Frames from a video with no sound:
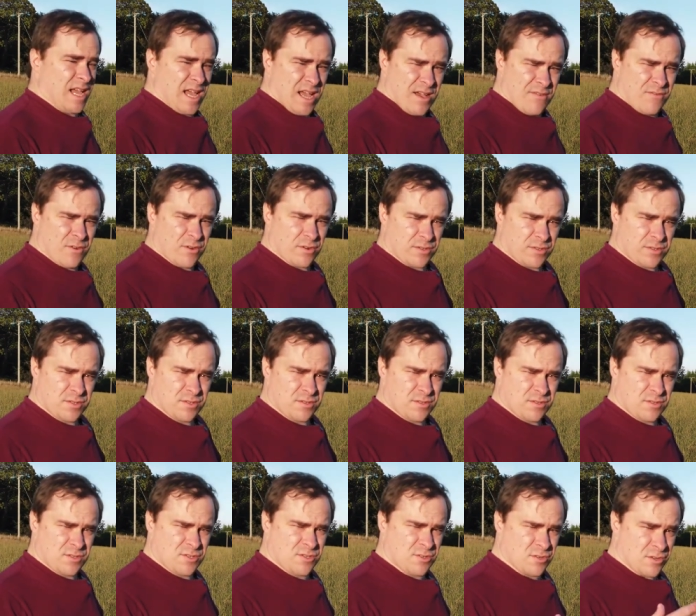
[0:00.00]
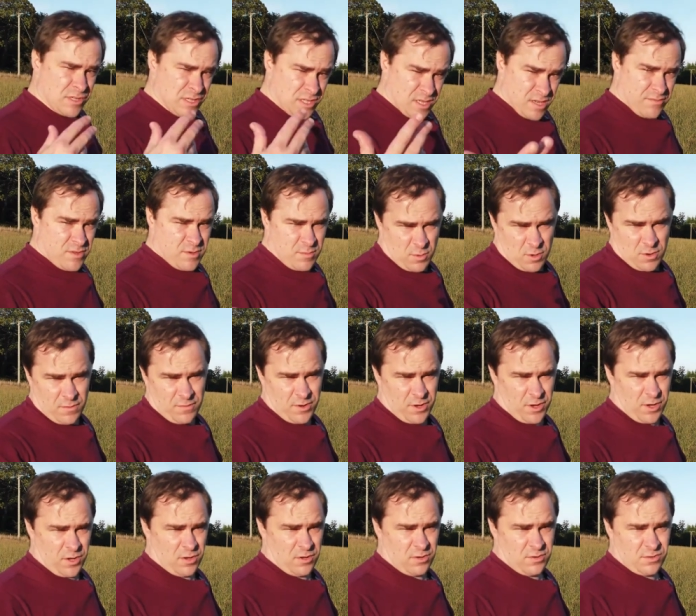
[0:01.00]
effort to give you more
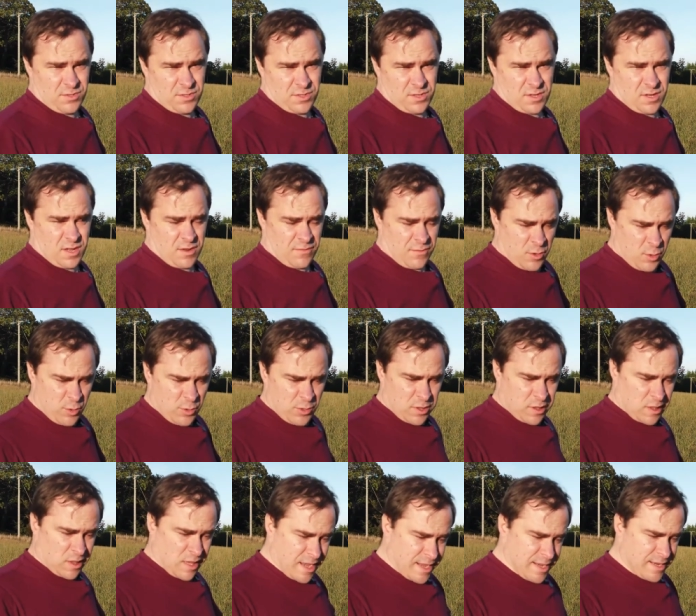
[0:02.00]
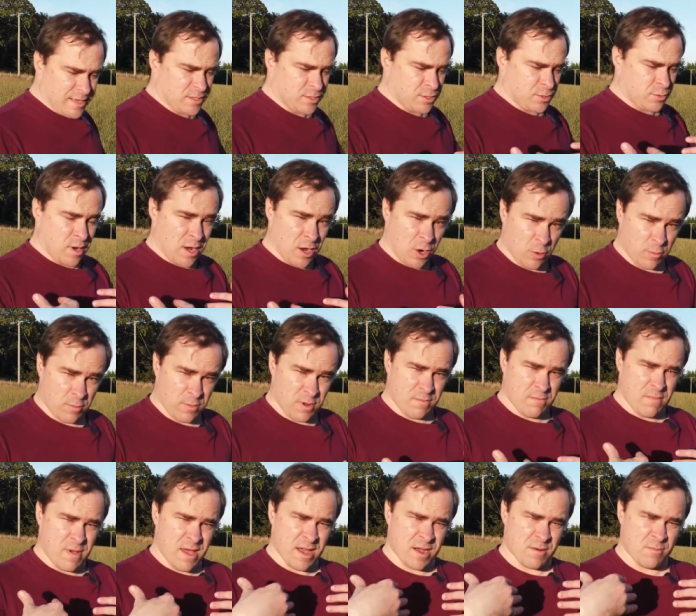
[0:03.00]
videos. If you would like to help
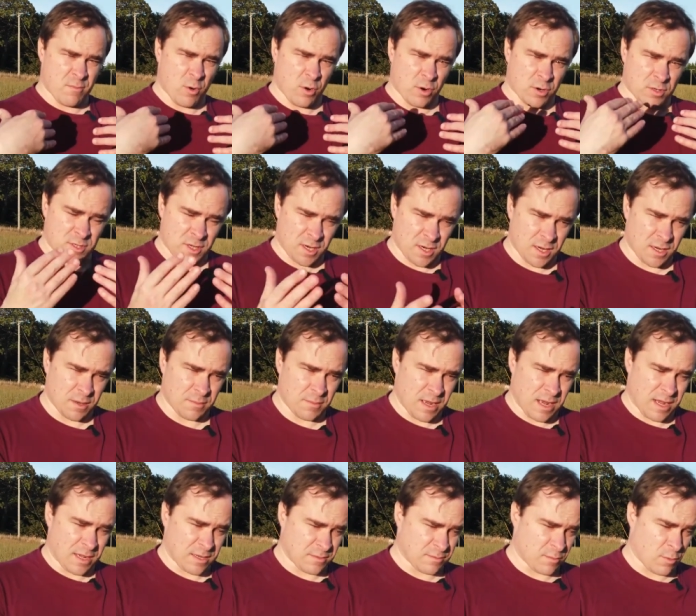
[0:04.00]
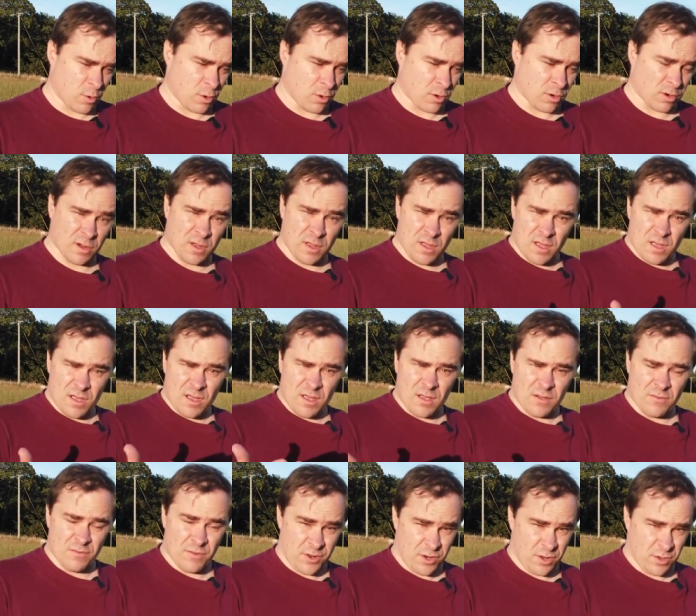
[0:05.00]
me make more time and more
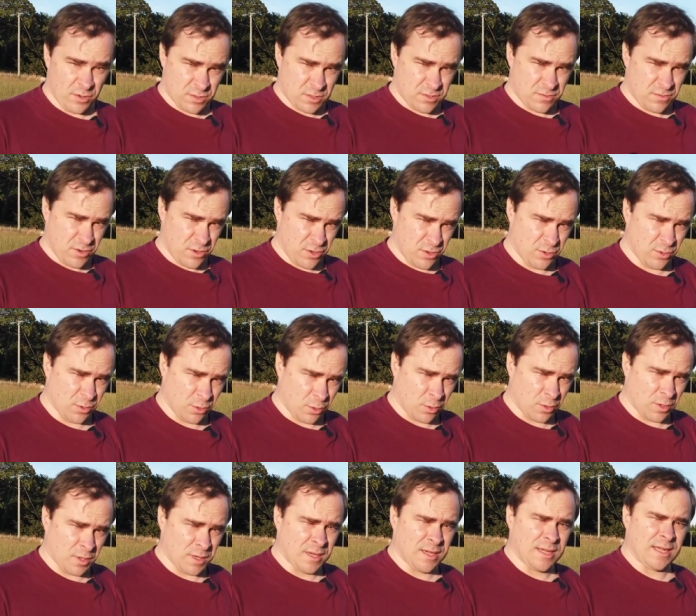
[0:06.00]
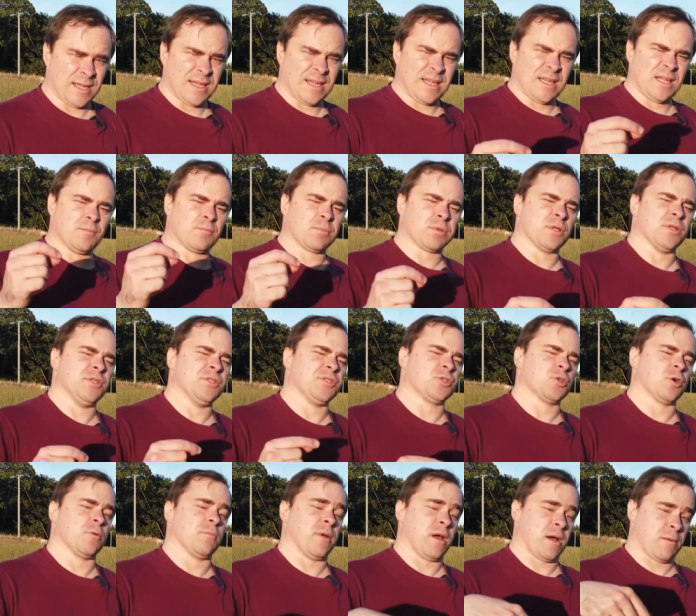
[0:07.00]
videos for you, please
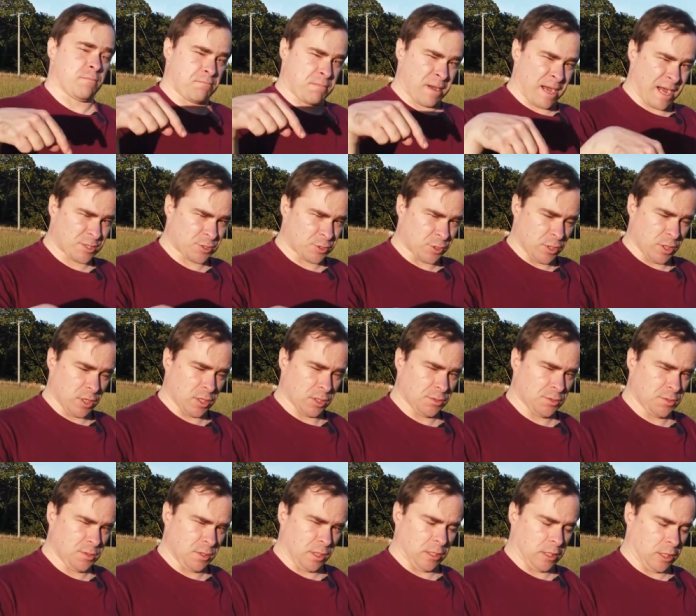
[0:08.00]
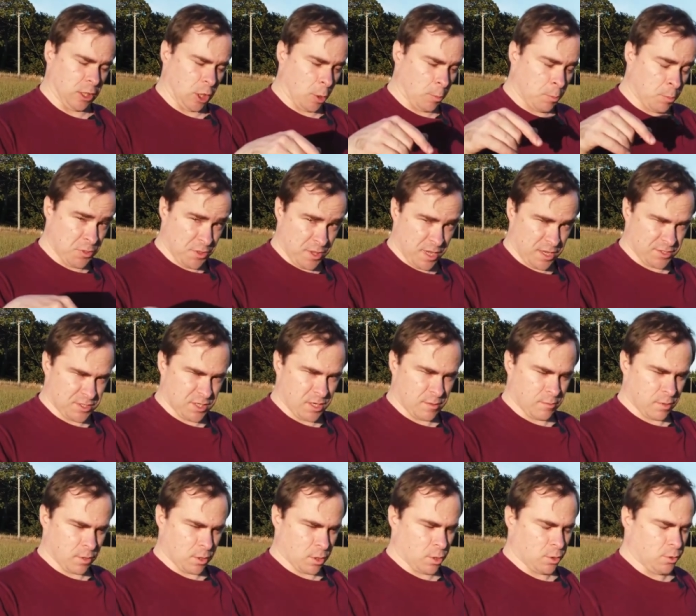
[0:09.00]
join me on Patreon. I'll put that
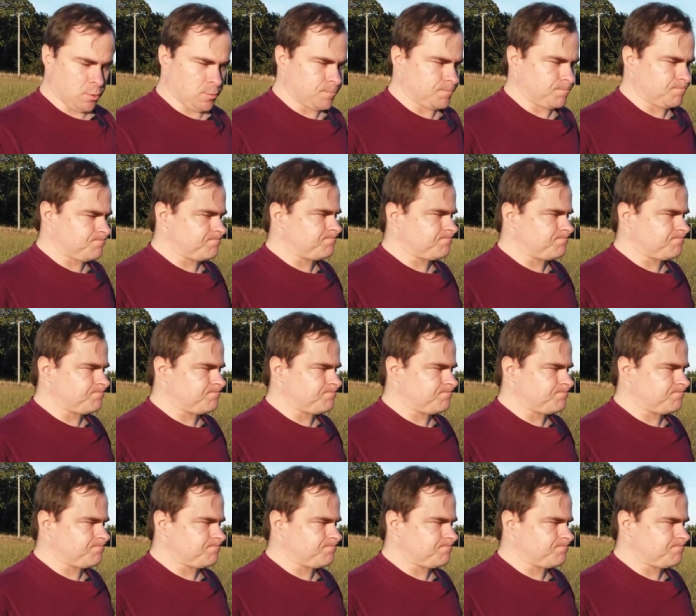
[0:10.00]
down below.